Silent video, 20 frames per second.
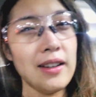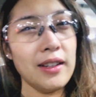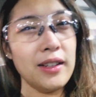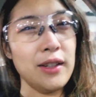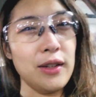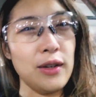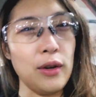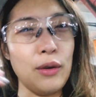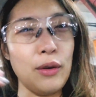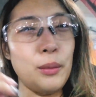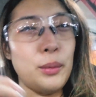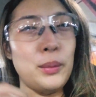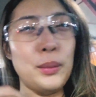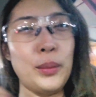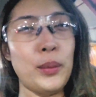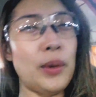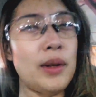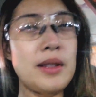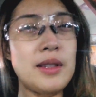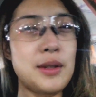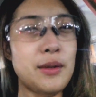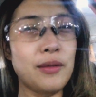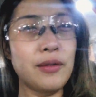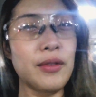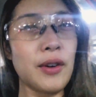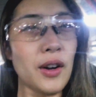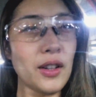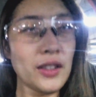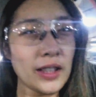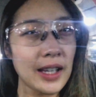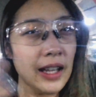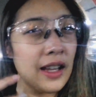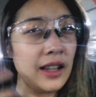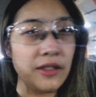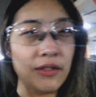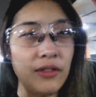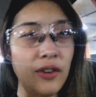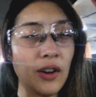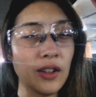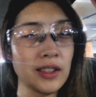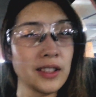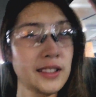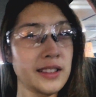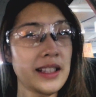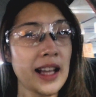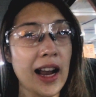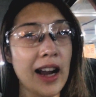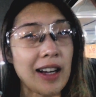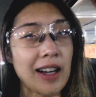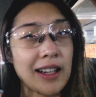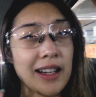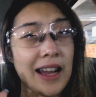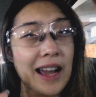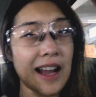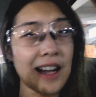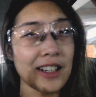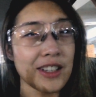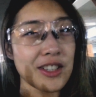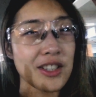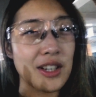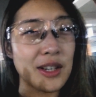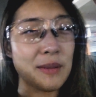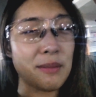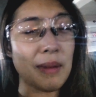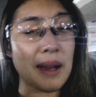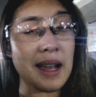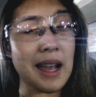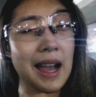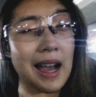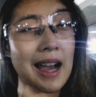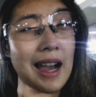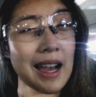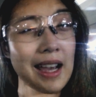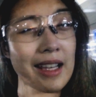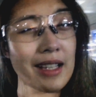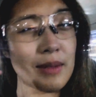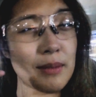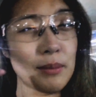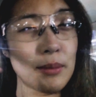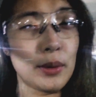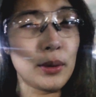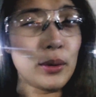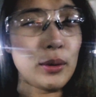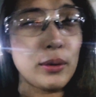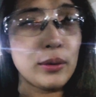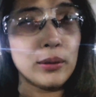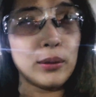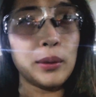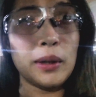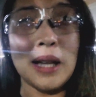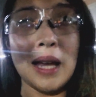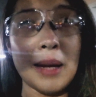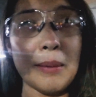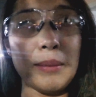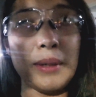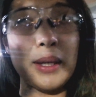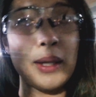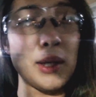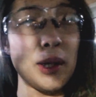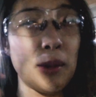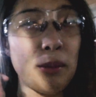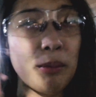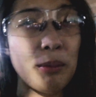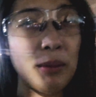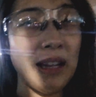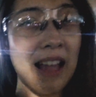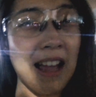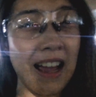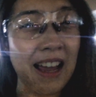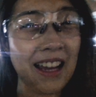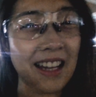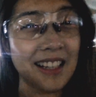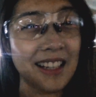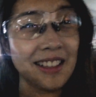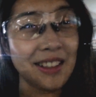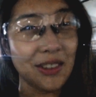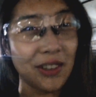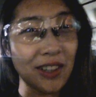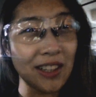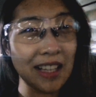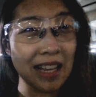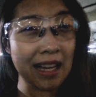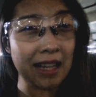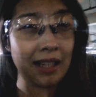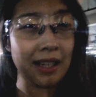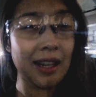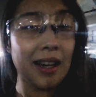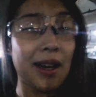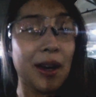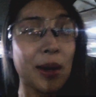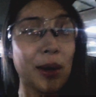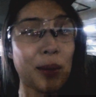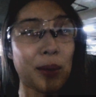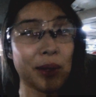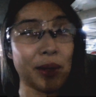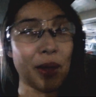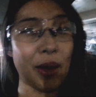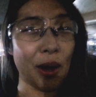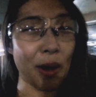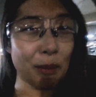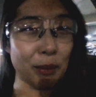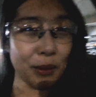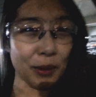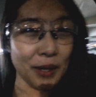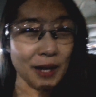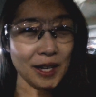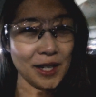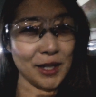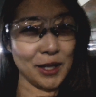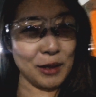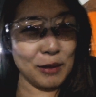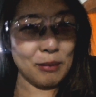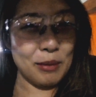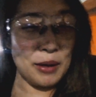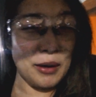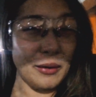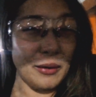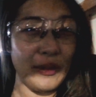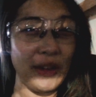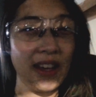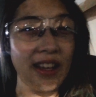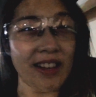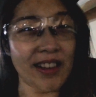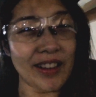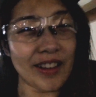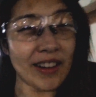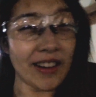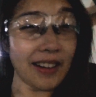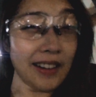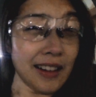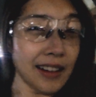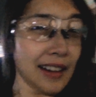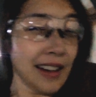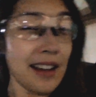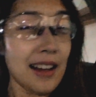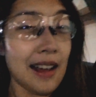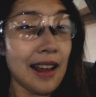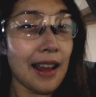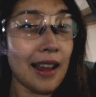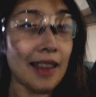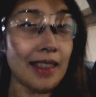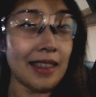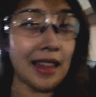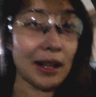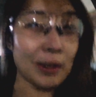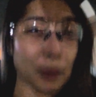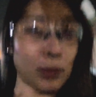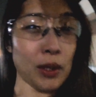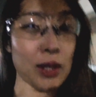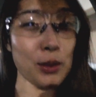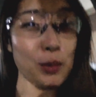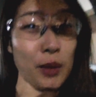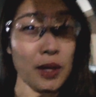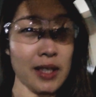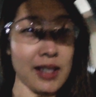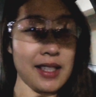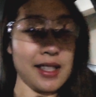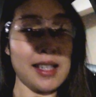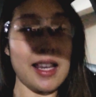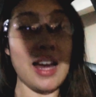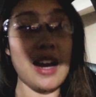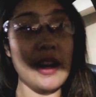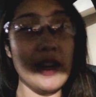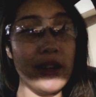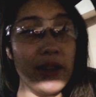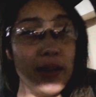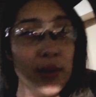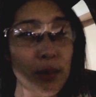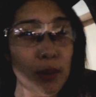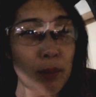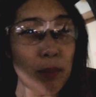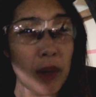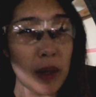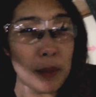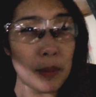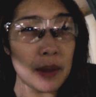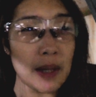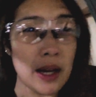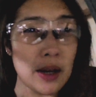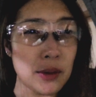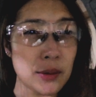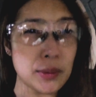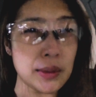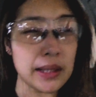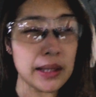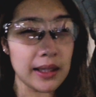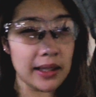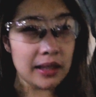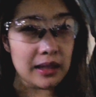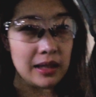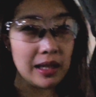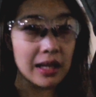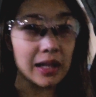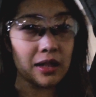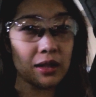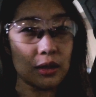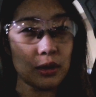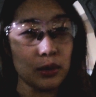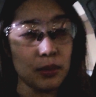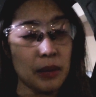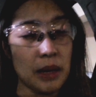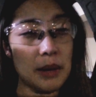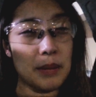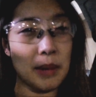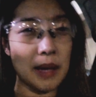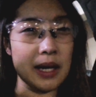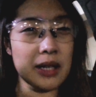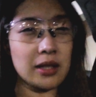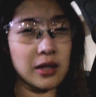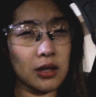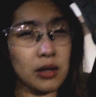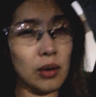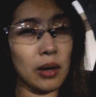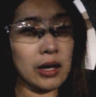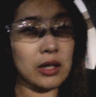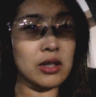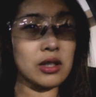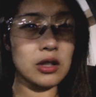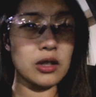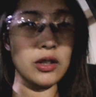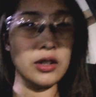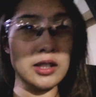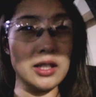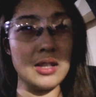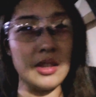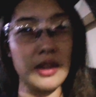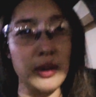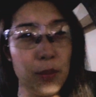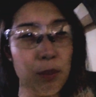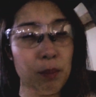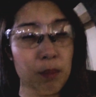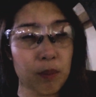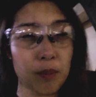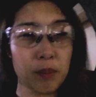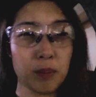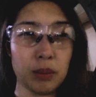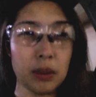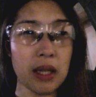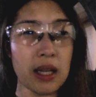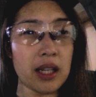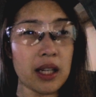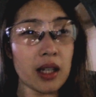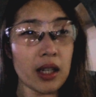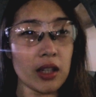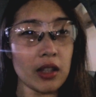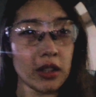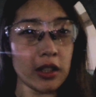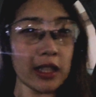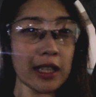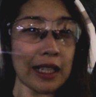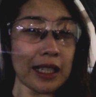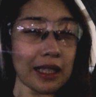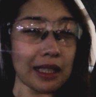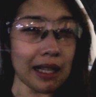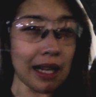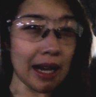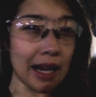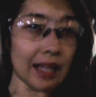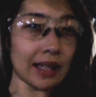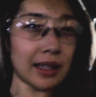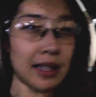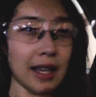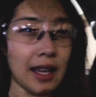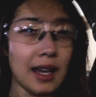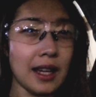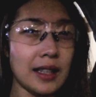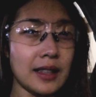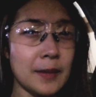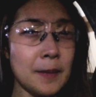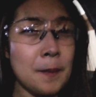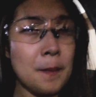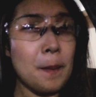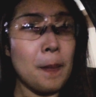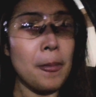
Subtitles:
you know, with some involuntary action, my eyes moved? Will I become blind? Or like, will the operation be a failure? And that was what's scary, the whole part. But I really did do my best. So I just looked at the blinking green light, and